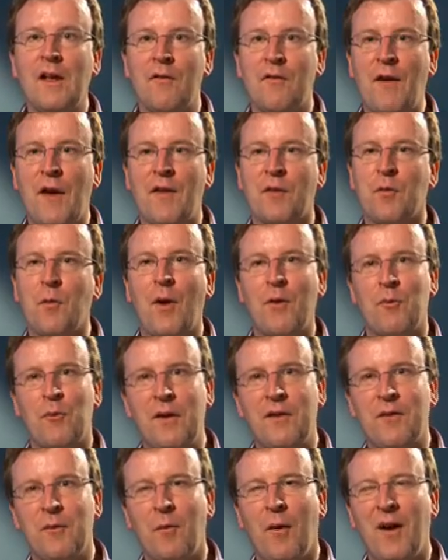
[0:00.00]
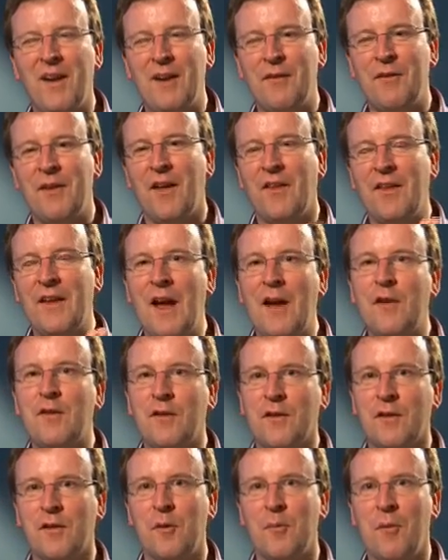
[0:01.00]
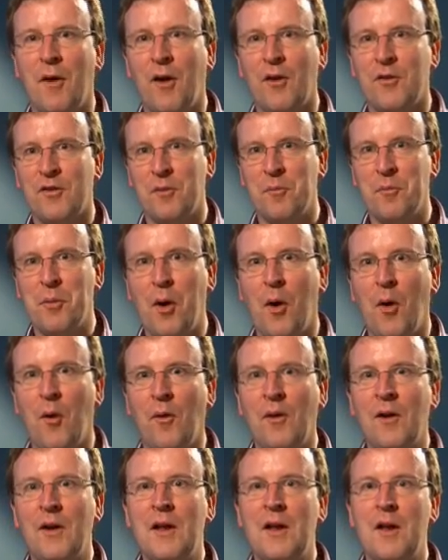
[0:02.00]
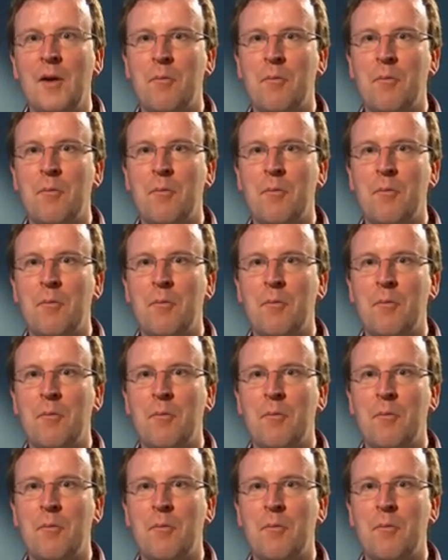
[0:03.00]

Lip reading: In fact, that's one reason why living at the edges of the Martian pole